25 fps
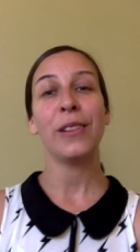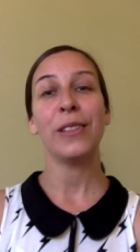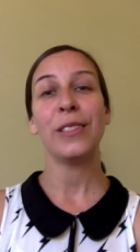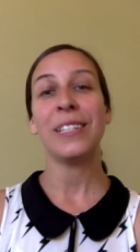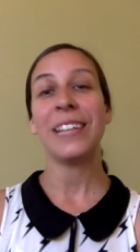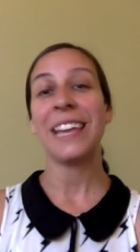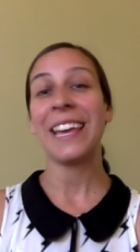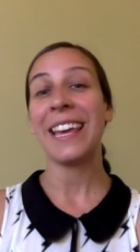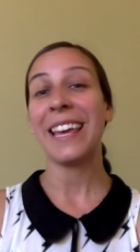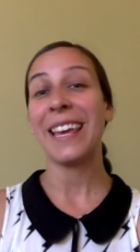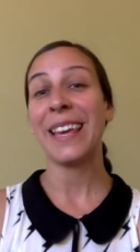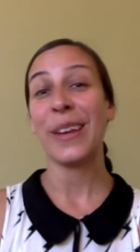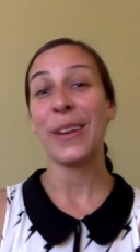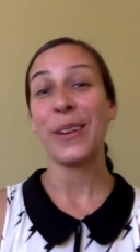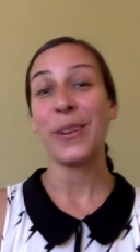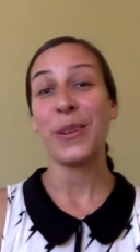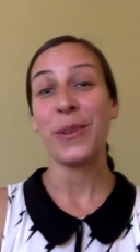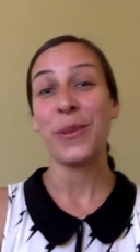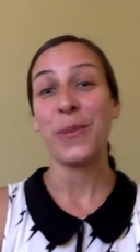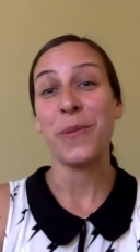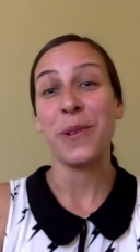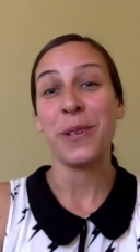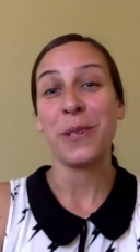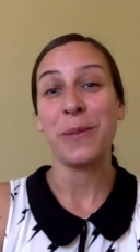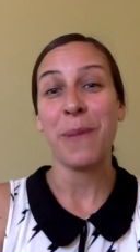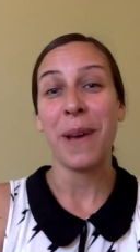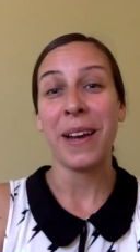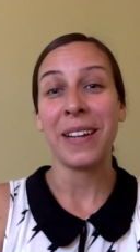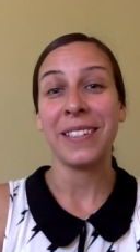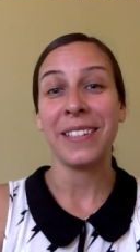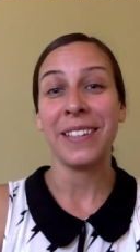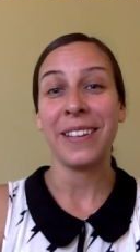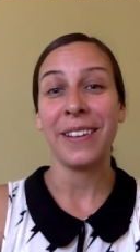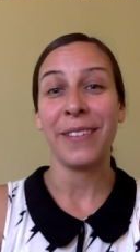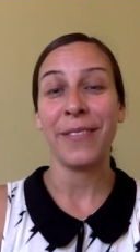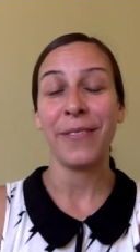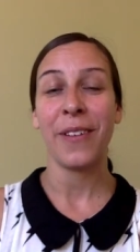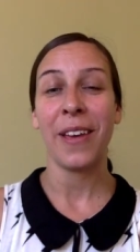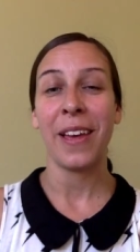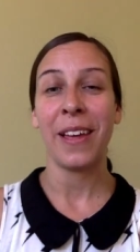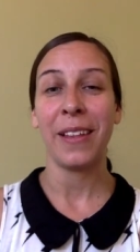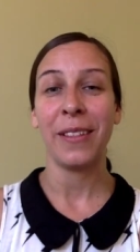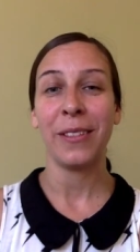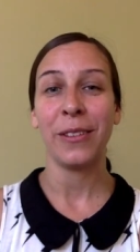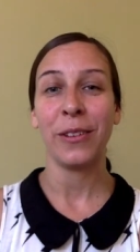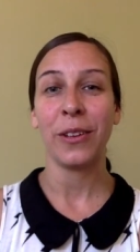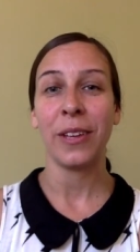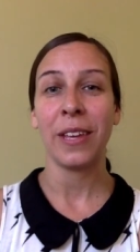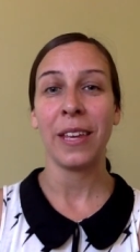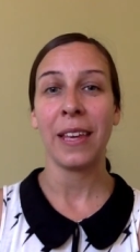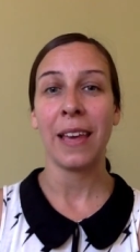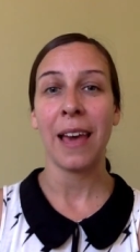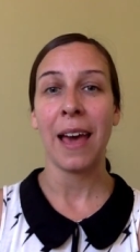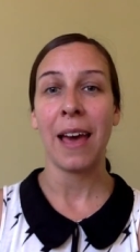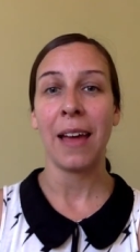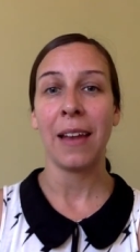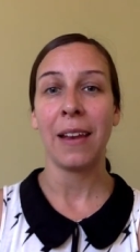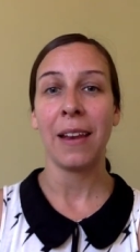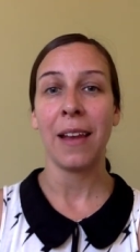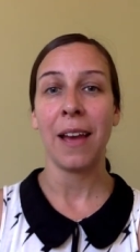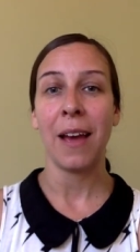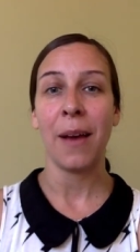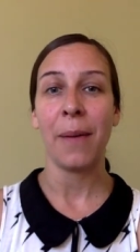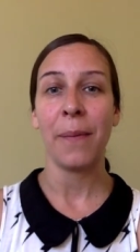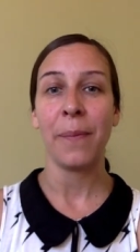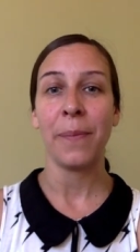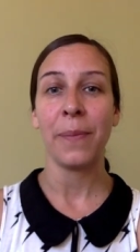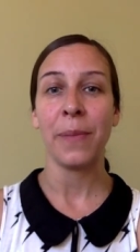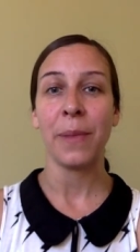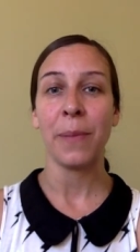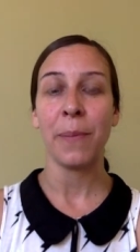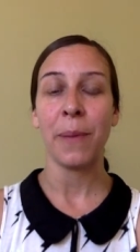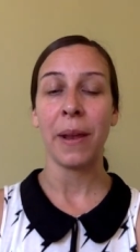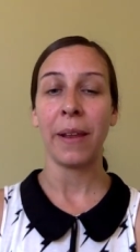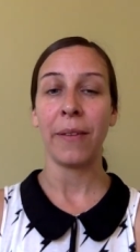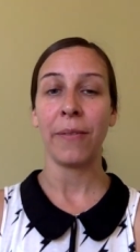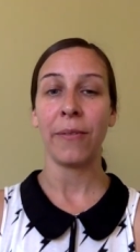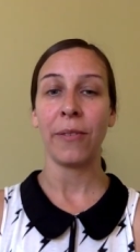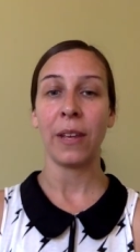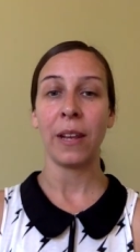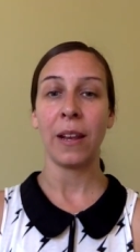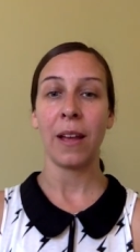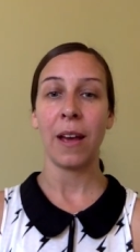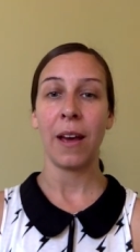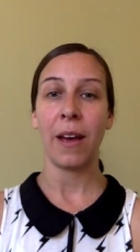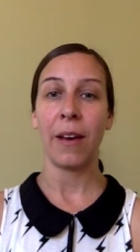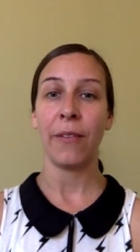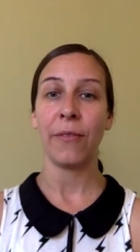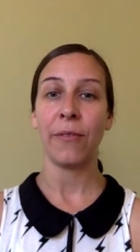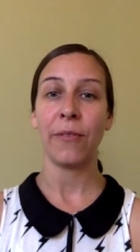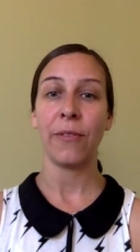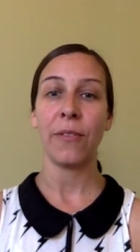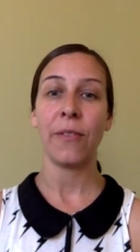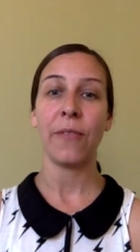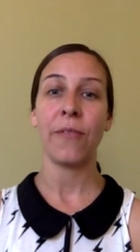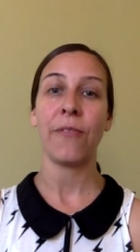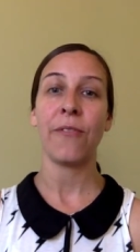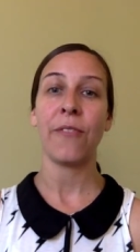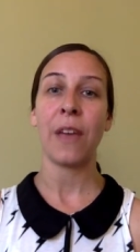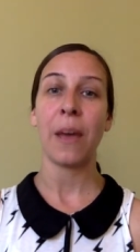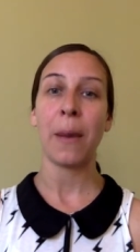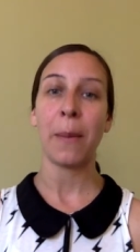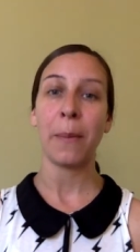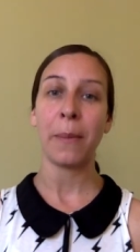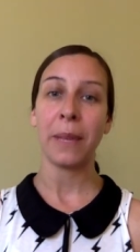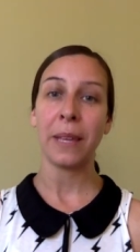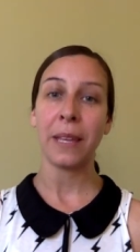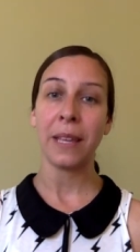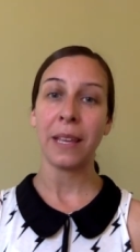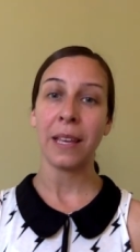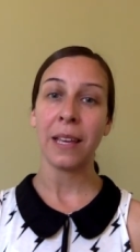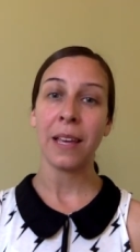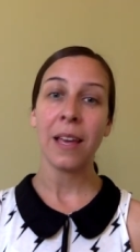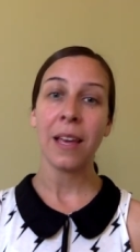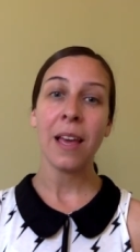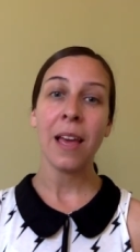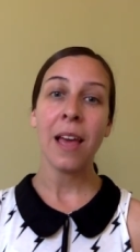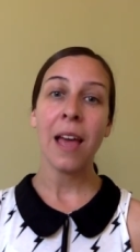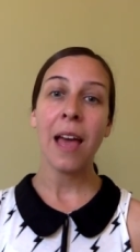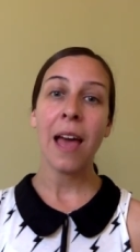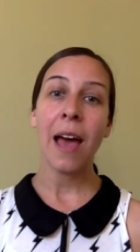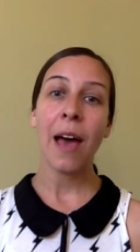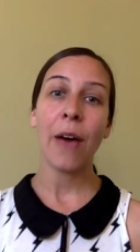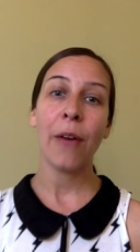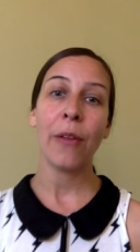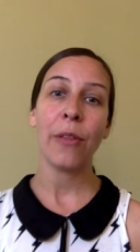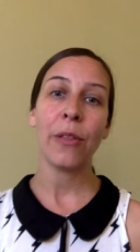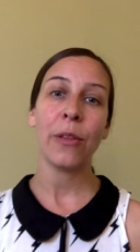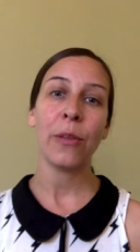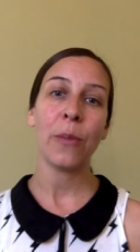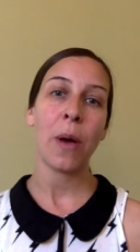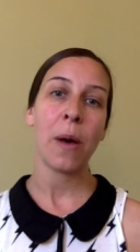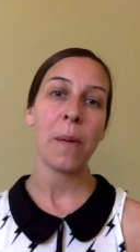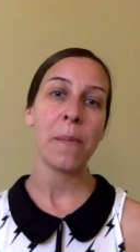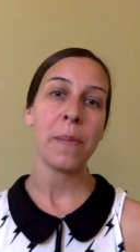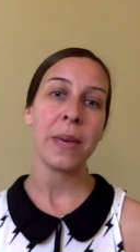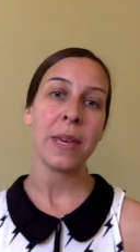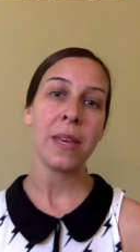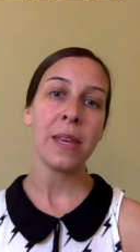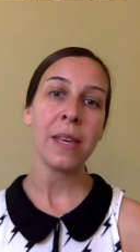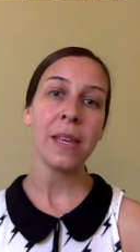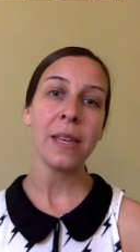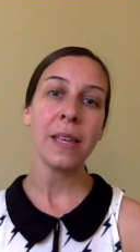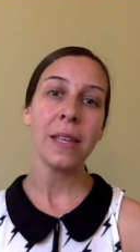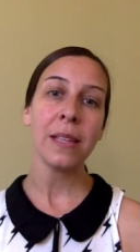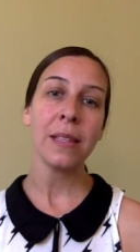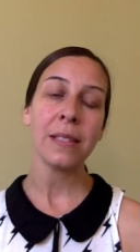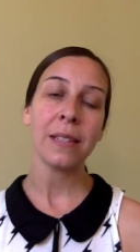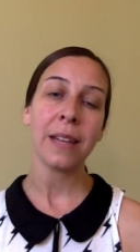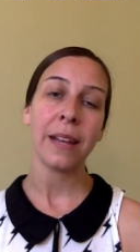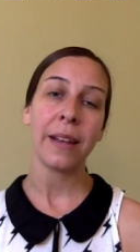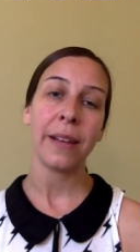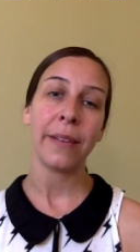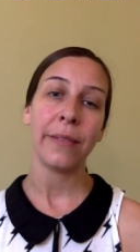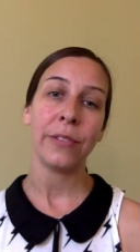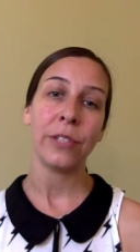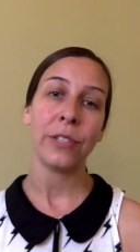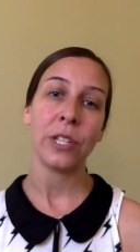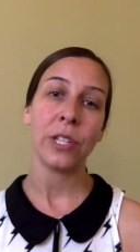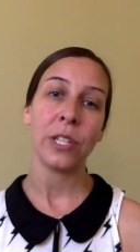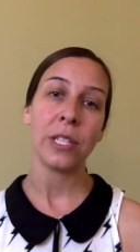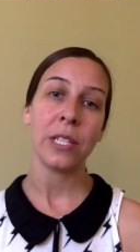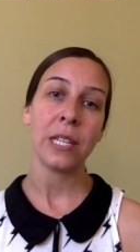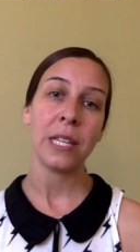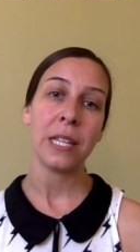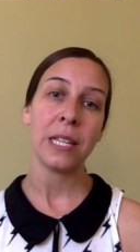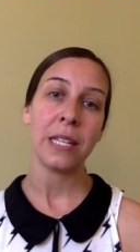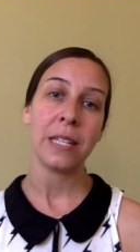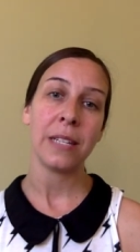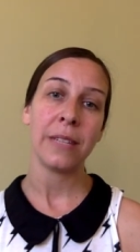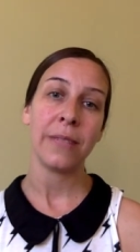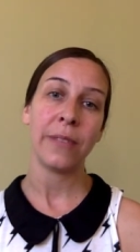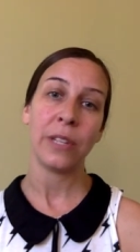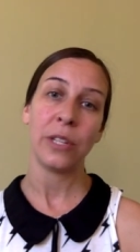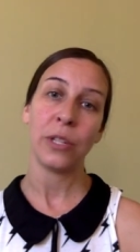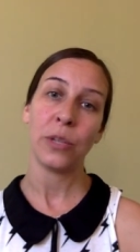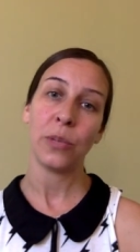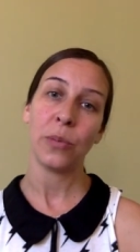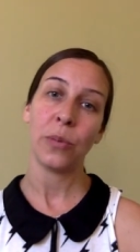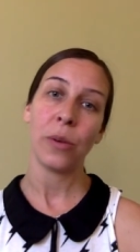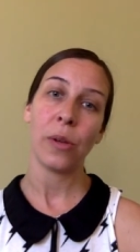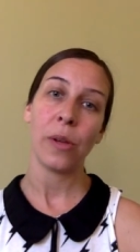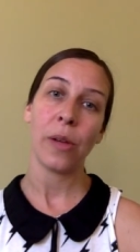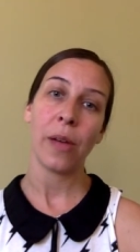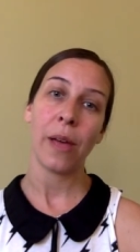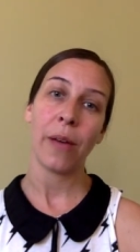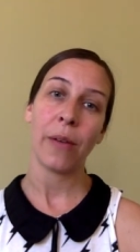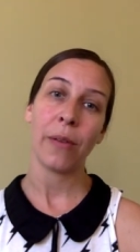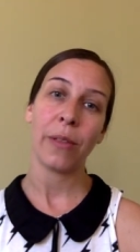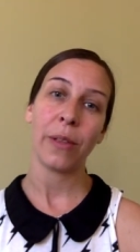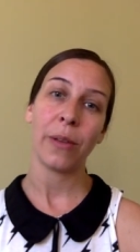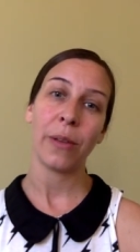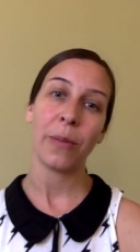taking a new perspective and looking at the benefit of family health and well-being instead of just individual health